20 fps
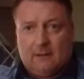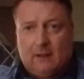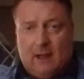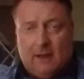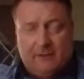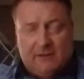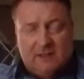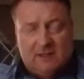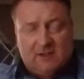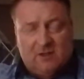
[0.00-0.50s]

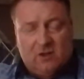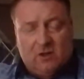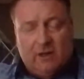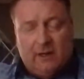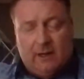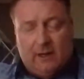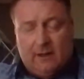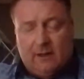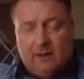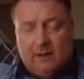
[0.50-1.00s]
having
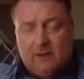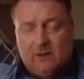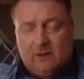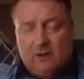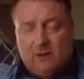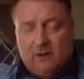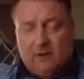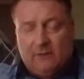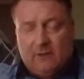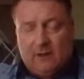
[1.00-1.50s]
studied it at
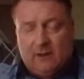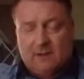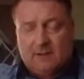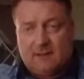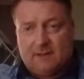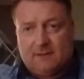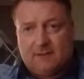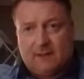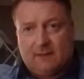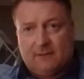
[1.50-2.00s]

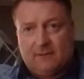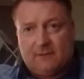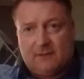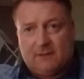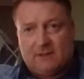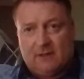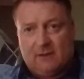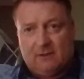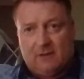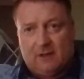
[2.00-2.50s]
university for
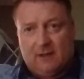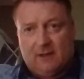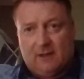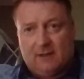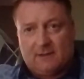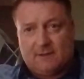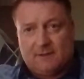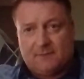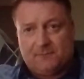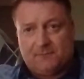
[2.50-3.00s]
2
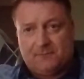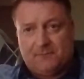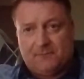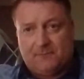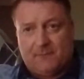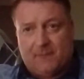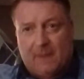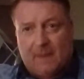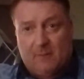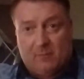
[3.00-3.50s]
years
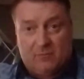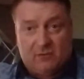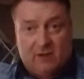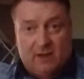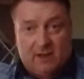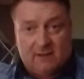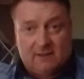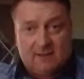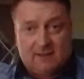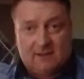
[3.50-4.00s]
and
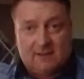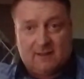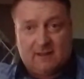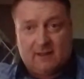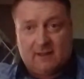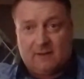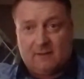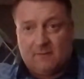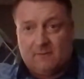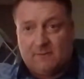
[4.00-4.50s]
practiced
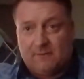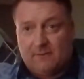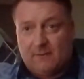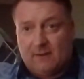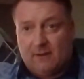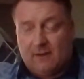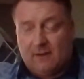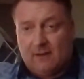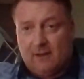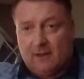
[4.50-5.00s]
it,
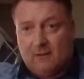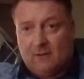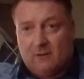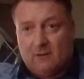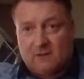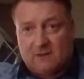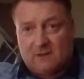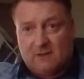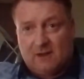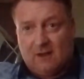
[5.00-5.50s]

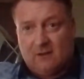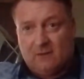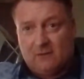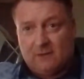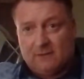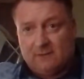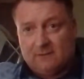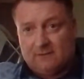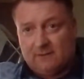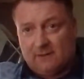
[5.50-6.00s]
also,
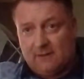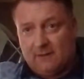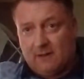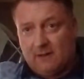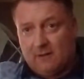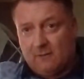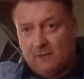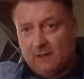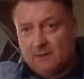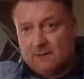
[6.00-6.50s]
and
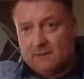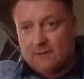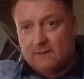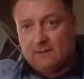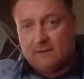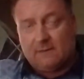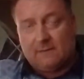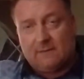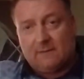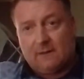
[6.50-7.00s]
we had
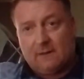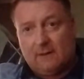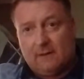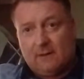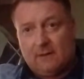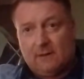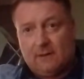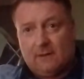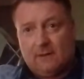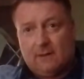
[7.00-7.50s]
to,
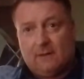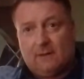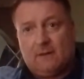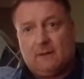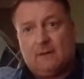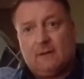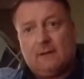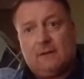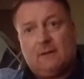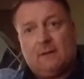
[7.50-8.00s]

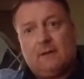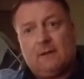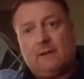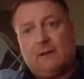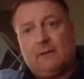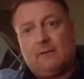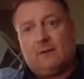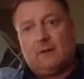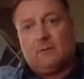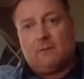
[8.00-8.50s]

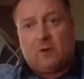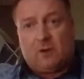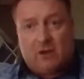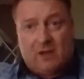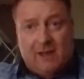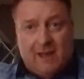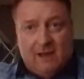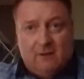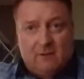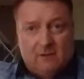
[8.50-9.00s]
even though not
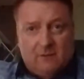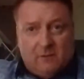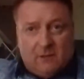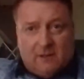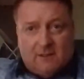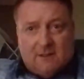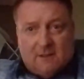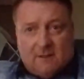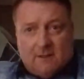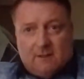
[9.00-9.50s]
account, we
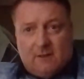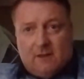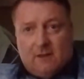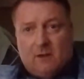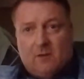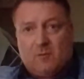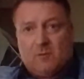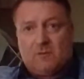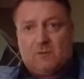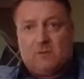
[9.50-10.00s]
had
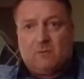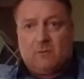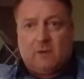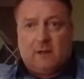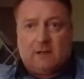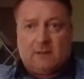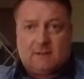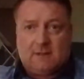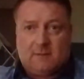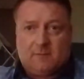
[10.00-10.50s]

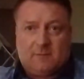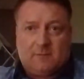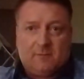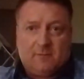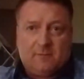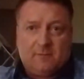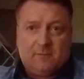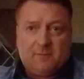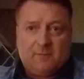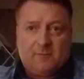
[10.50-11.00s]
to
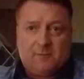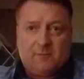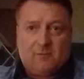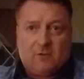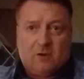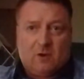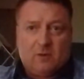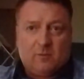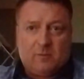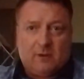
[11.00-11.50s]

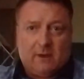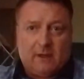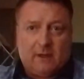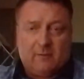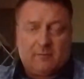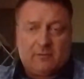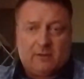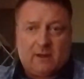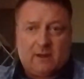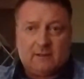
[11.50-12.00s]
role play
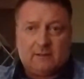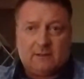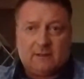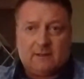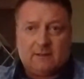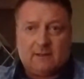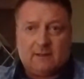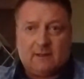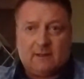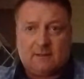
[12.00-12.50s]
and
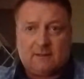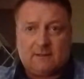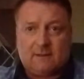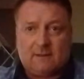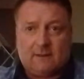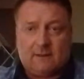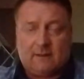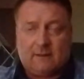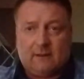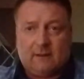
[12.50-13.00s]
practice this.
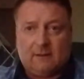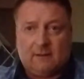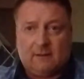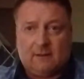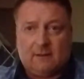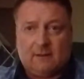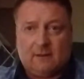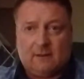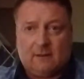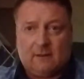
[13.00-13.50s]
I
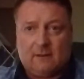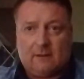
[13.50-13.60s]
think,